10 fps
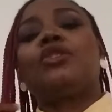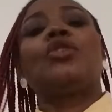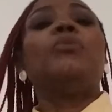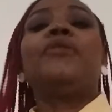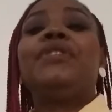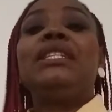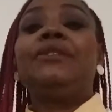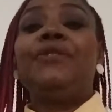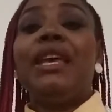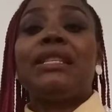Some of
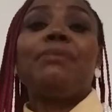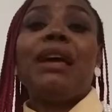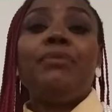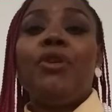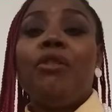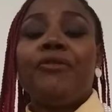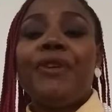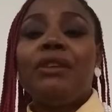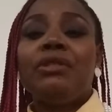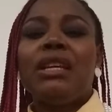these fears might be
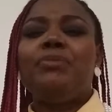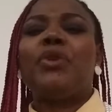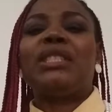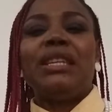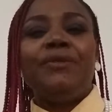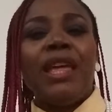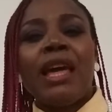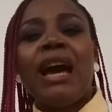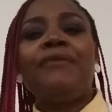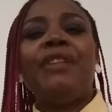unfounded, but if they
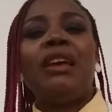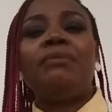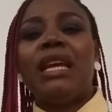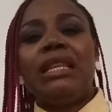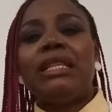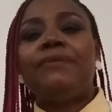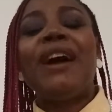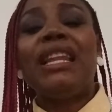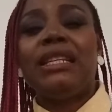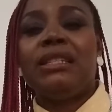have them, then it's
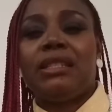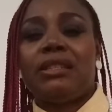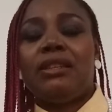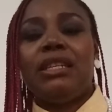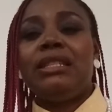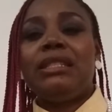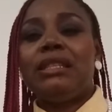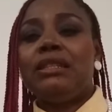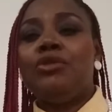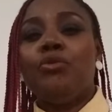valid. It's,
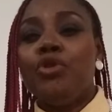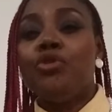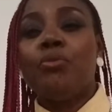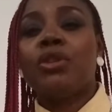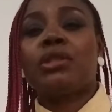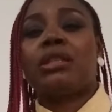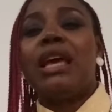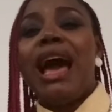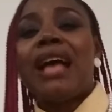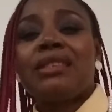you, you must
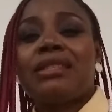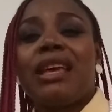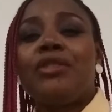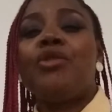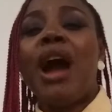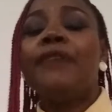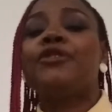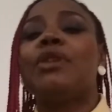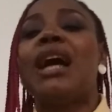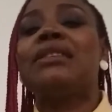answer. You have
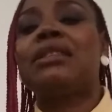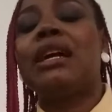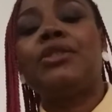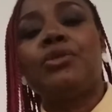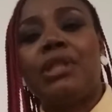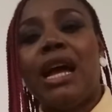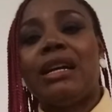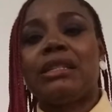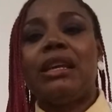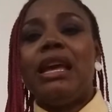to answer to
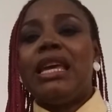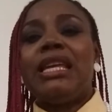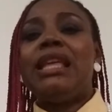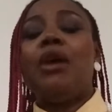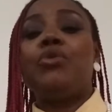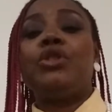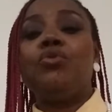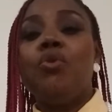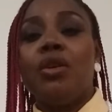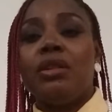that, either
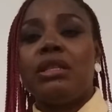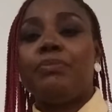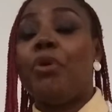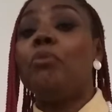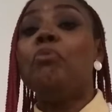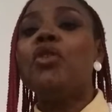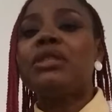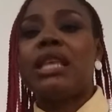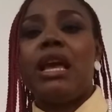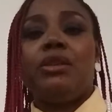with words, but
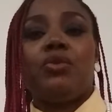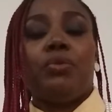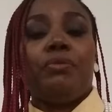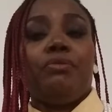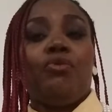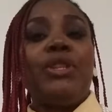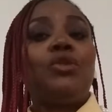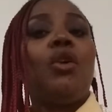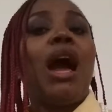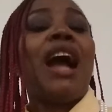most times
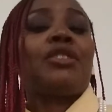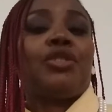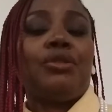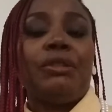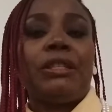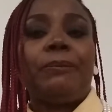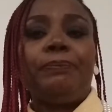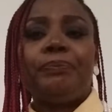with your actions.